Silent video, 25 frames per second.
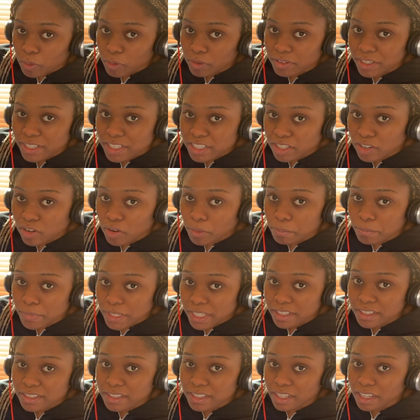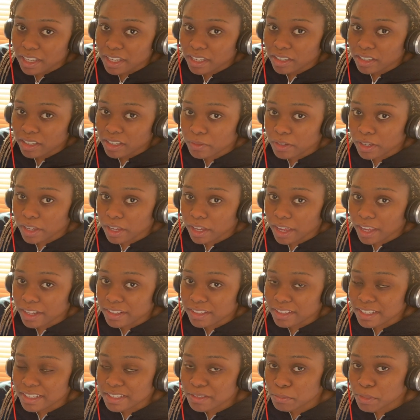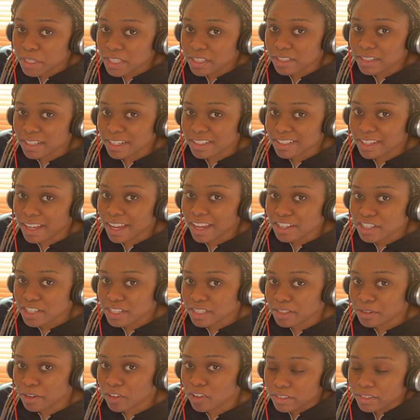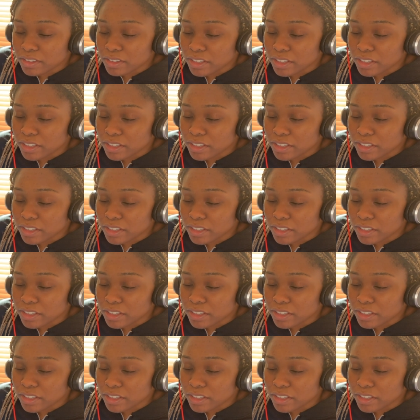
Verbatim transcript: I've actually got a meeting and this meeting is actually on